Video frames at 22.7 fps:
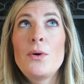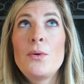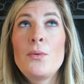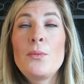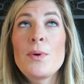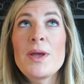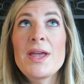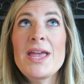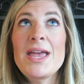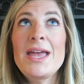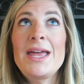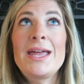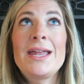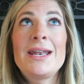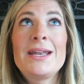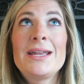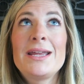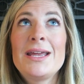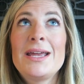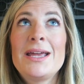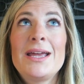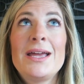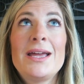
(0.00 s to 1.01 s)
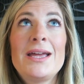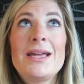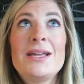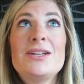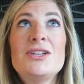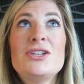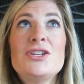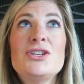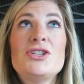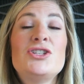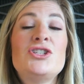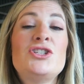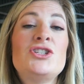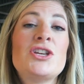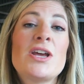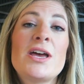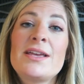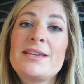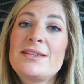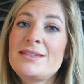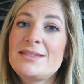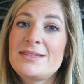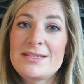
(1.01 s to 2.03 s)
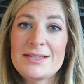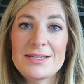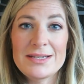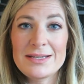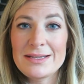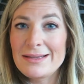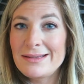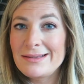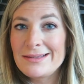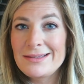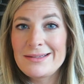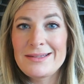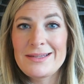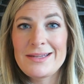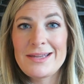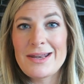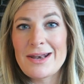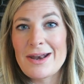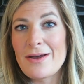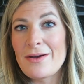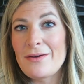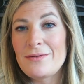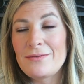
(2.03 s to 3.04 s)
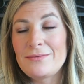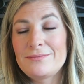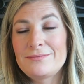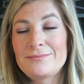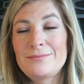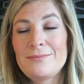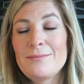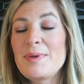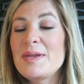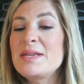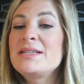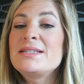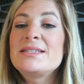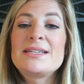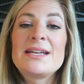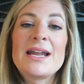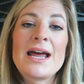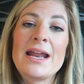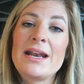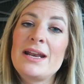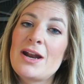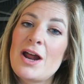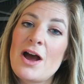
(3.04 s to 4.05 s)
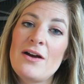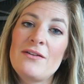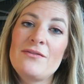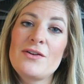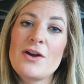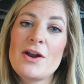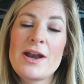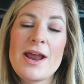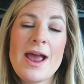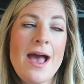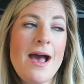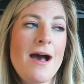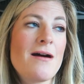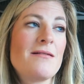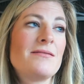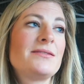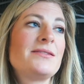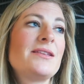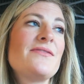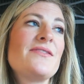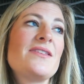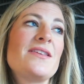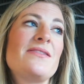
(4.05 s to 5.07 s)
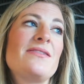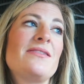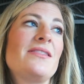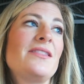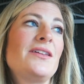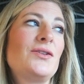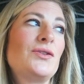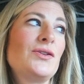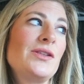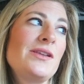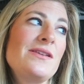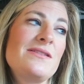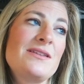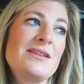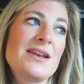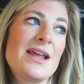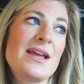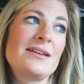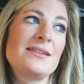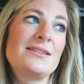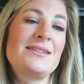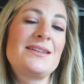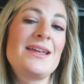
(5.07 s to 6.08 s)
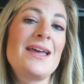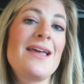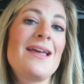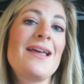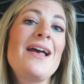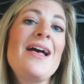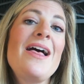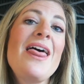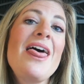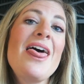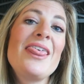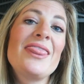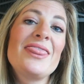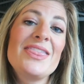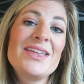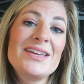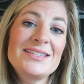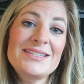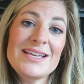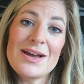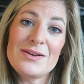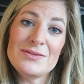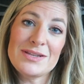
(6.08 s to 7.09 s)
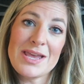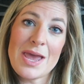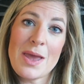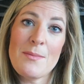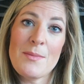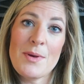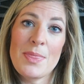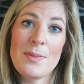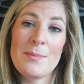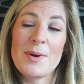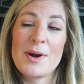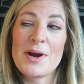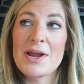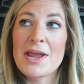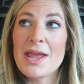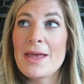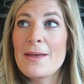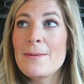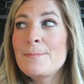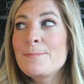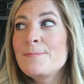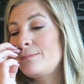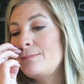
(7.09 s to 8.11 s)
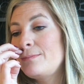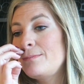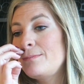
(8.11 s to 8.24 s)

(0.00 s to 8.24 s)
We had just, you know, been denied an offer on a house and then literally the next day, this house came on the market.